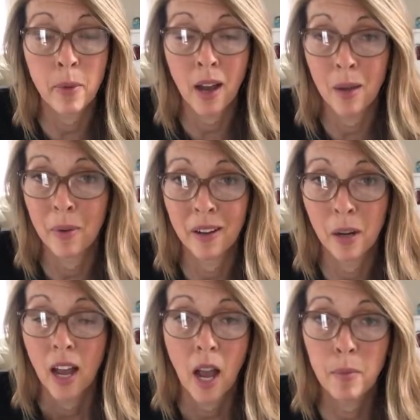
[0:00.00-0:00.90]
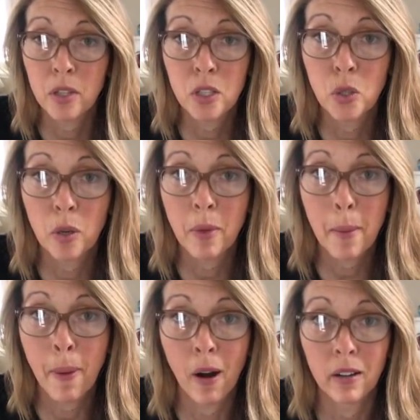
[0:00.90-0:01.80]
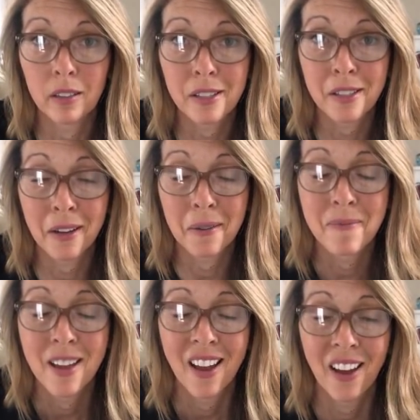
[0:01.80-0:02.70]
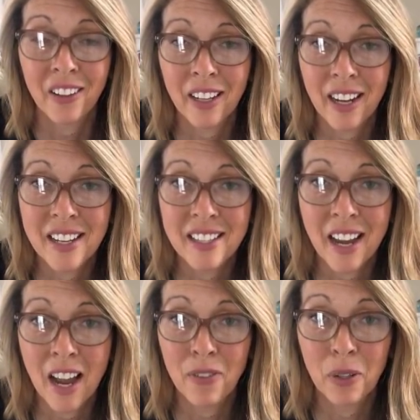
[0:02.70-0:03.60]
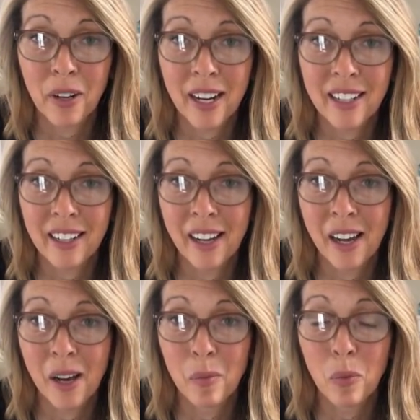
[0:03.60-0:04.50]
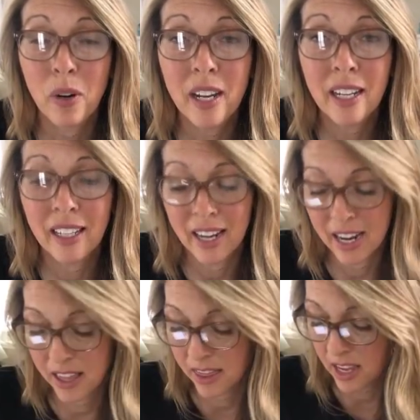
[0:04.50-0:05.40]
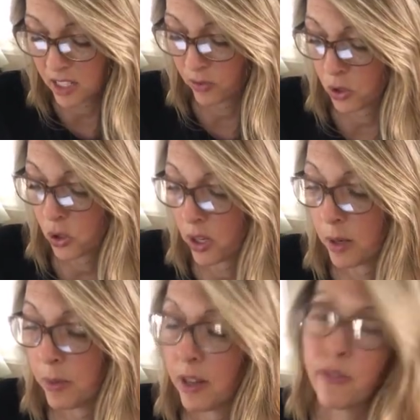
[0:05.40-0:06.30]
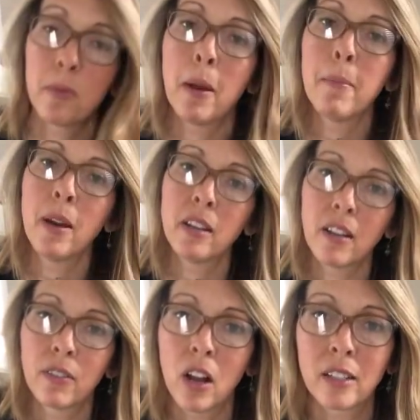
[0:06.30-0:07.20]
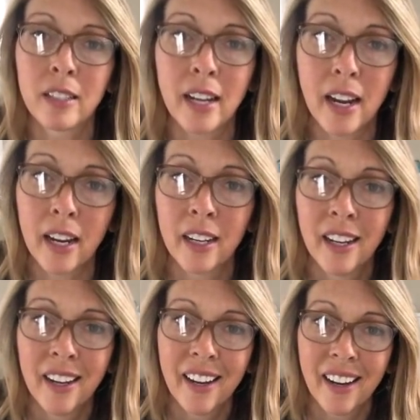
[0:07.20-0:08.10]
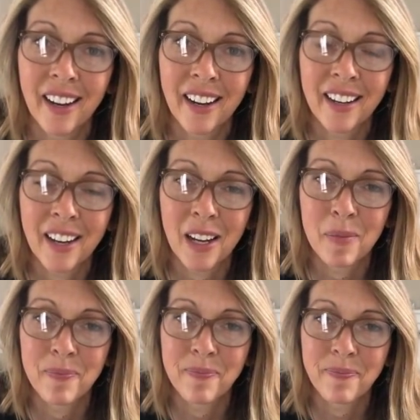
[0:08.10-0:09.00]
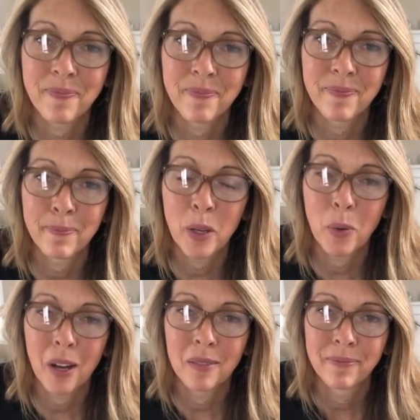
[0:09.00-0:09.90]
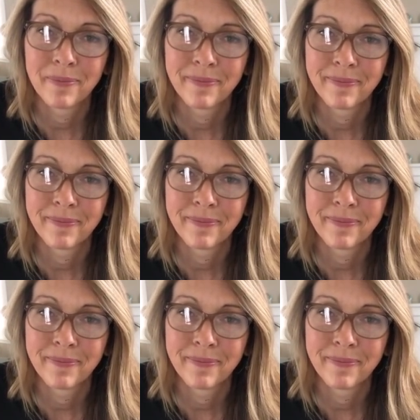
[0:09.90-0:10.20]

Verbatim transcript: of the pie, but I'm just doing my part. So, okay guys, have a great week, and thanks for joining me for my Monday vlog today, and be well.